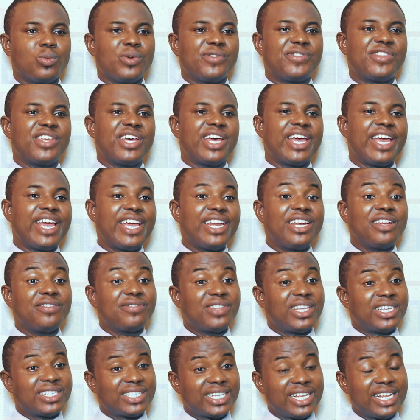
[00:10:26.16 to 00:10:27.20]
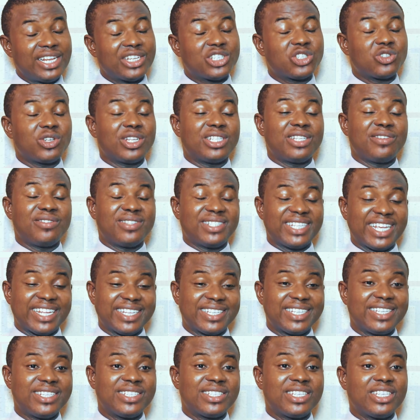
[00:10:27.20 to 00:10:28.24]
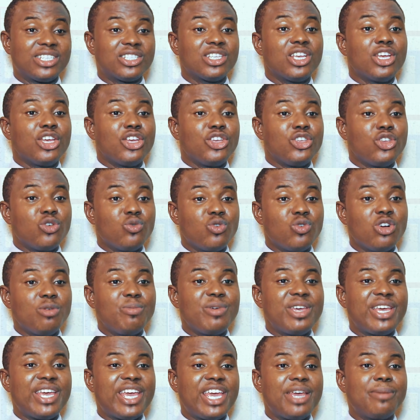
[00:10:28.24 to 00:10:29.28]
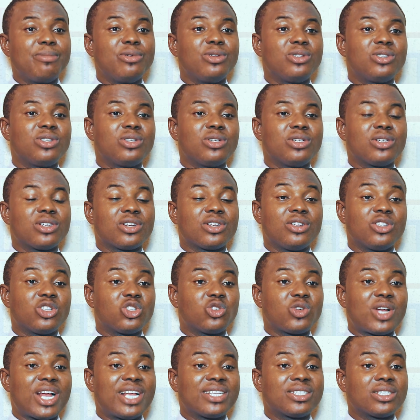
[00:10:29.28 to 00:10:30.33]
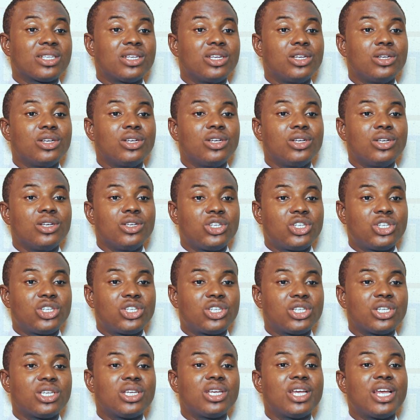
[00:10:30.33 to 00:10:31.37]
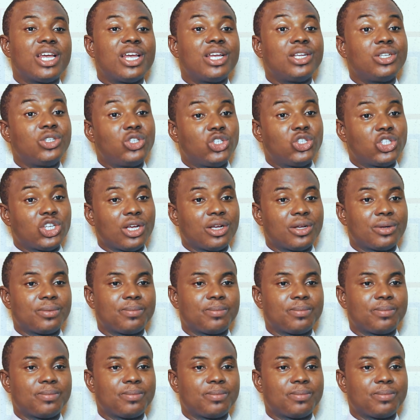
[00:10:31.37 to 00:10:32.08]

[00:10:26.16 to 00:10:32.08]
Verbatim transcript: With the aid of these illustrative sentences, you will be able to contrast sh and ch.